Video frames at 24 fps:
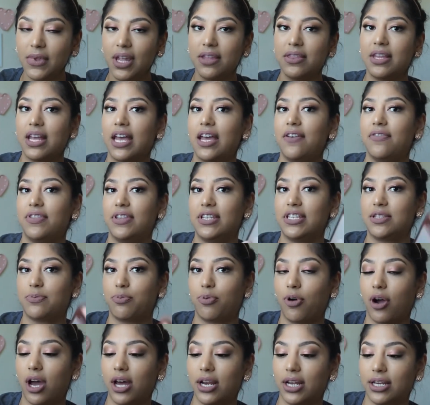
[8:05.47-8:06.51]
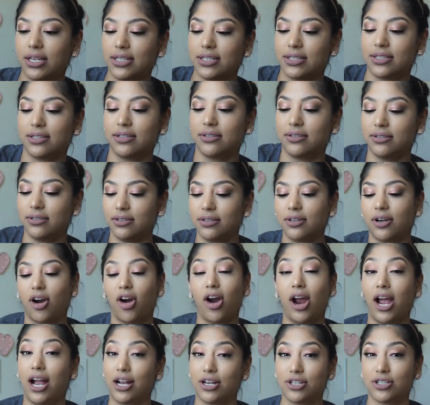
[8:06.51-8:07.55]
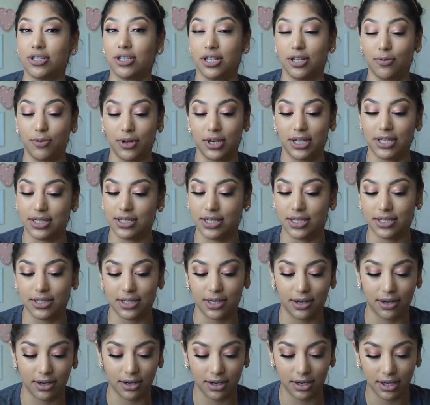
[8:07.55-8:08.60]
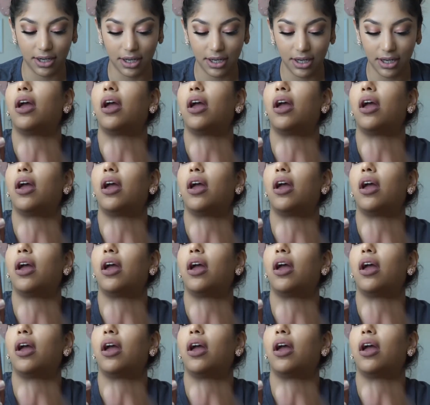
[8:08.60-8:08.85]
if these products are actually what it says they are.